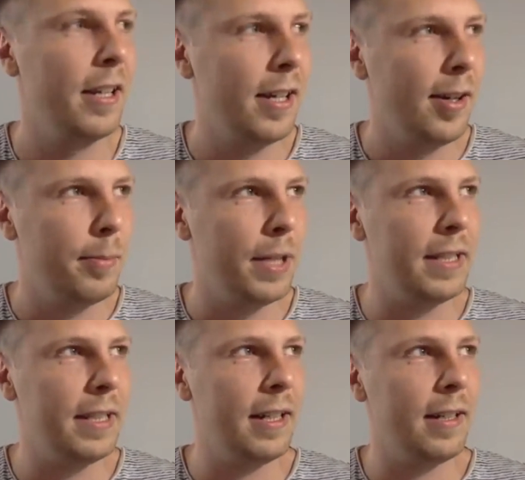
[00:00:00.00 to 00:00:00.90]
But
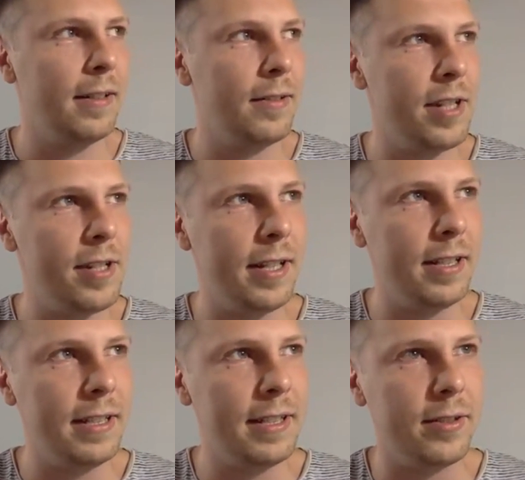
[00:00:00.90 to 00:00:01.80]
just a
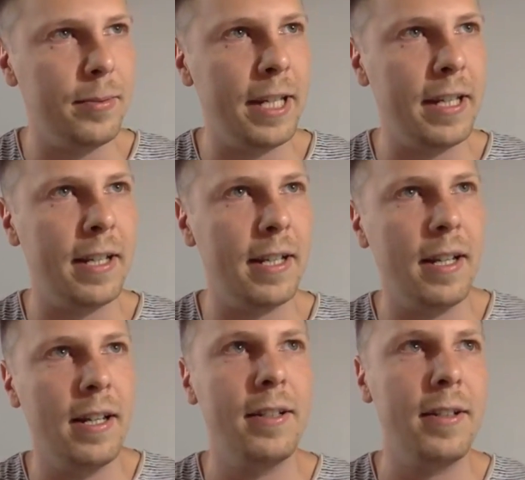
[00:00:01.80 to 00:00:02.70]
little tweak,
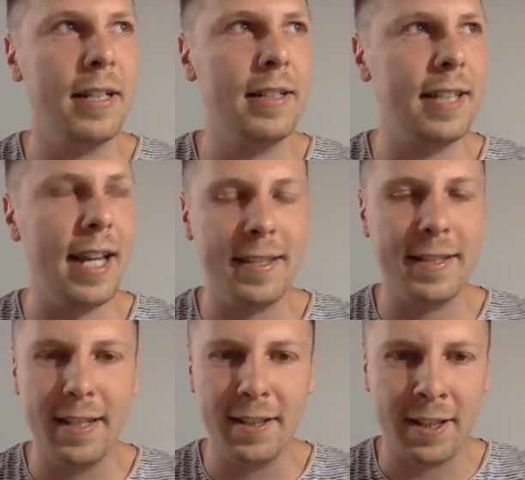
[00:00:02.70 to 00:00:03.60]
you can say
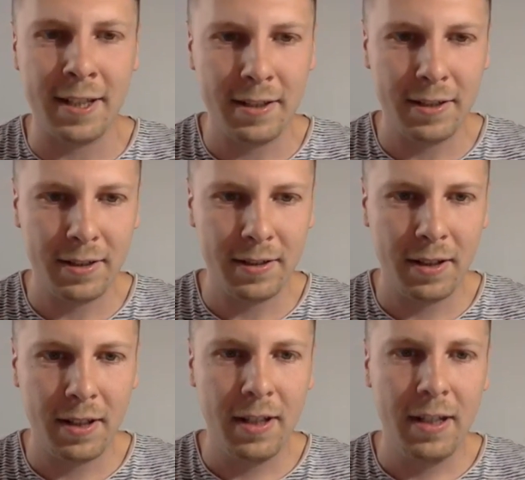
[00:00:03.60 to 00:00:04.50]
thinner.
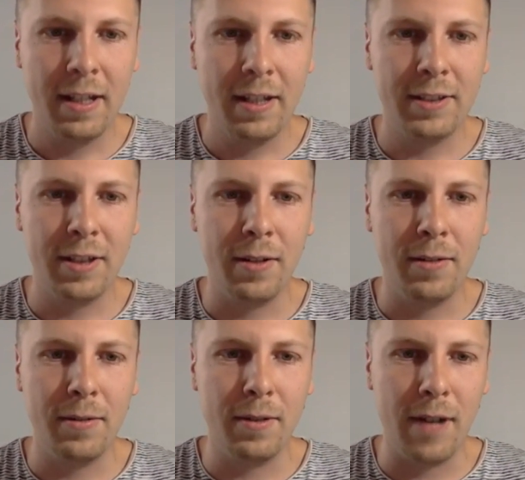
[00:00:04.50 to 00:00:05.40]
So
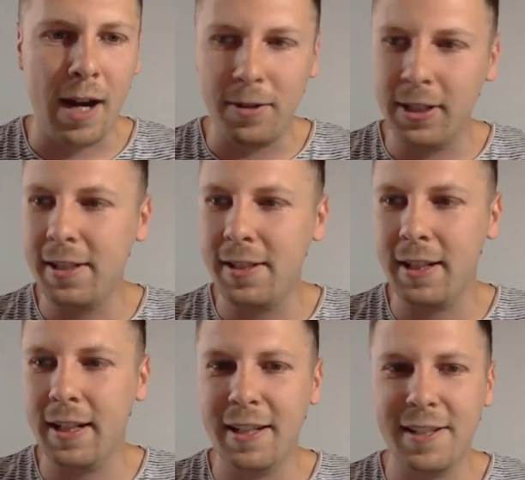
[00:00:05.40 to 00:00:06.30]
our listing
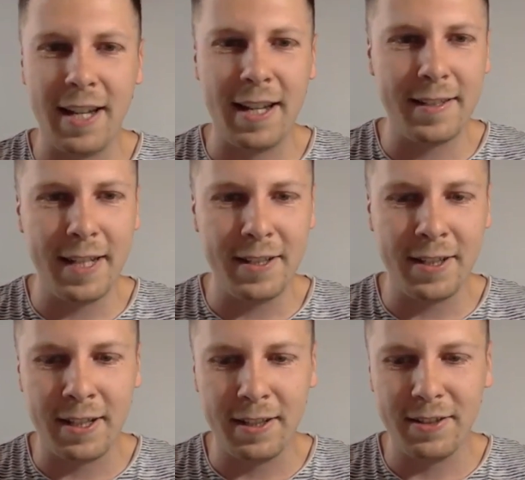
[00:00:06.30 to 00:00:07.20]
gonna say thinner.
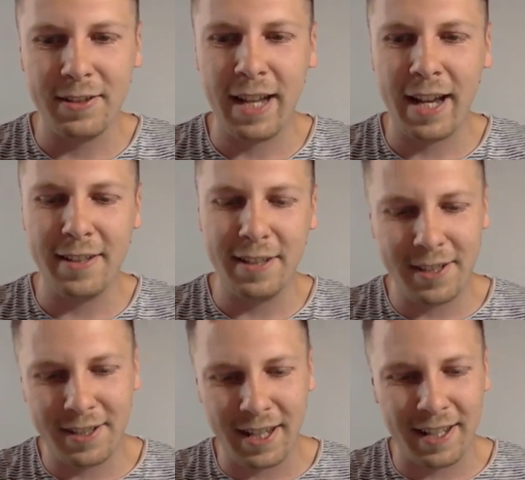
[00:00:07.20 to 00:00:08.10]
Other
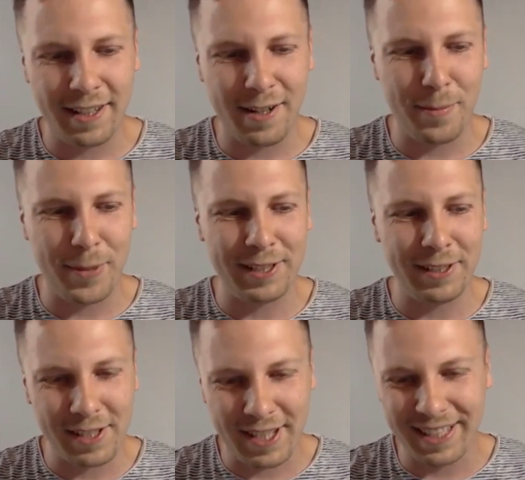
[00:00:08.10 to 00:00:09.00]

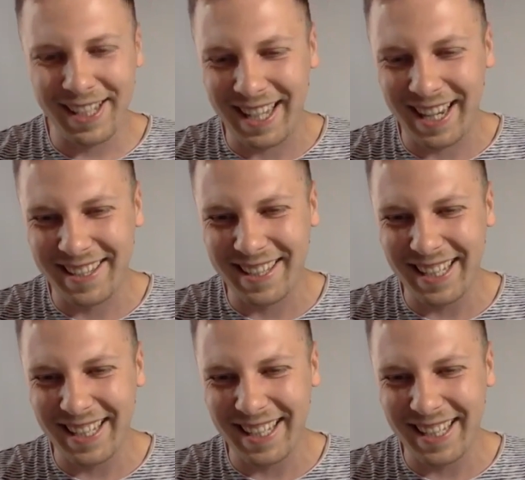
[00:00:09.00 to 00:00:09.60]
competitors gonna say thin.